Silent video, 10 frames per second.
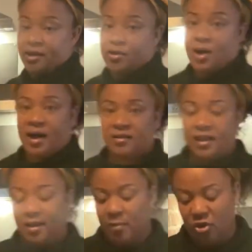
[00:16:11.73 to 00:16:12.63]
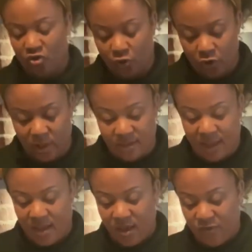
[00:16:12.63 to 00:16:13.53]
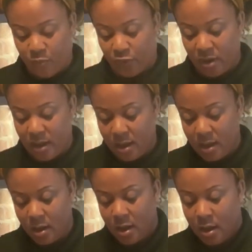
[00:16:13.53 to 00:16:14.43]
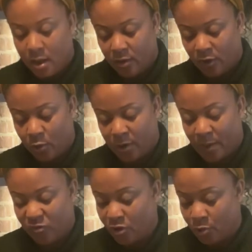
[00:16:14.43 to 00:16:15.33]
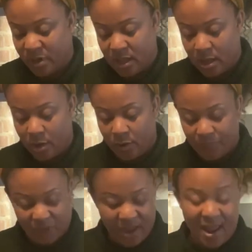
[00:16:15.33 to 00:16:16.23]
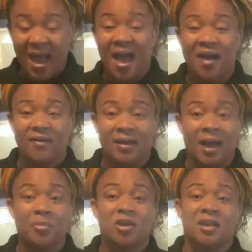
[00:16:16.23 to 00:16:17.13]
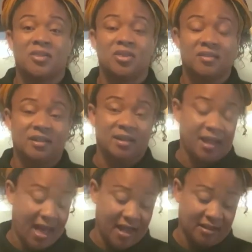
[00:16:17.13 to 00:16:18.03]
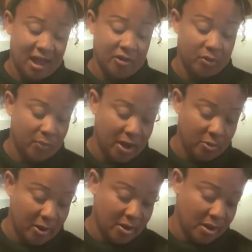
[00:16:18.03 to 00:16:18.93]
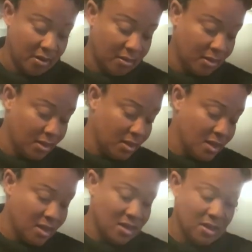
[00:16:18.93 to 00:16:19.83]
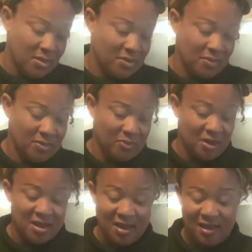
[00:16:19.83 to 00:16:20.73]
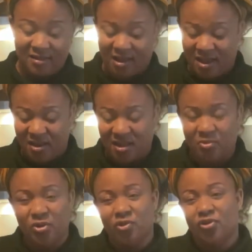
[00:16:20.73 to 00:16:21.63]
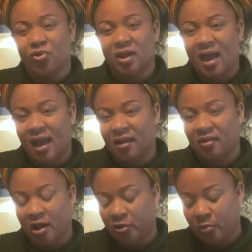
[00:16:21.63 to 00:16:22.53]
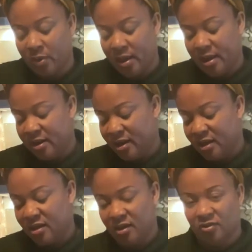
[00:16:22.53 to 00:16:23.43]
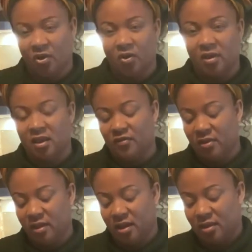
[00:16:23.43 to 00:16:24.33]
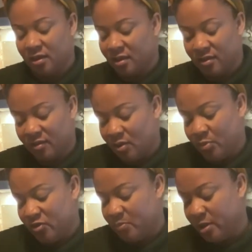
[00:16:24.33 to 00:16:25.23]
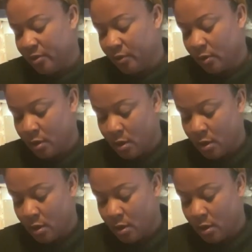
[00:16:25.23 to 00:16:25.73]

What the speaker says: tell you guys that. Make sure you let that oven preheat. So what I'm doing here, and I'm cooking this in a cast iron pan right now. Because when you do a cast iron pan, it cooks all evenly and so much better.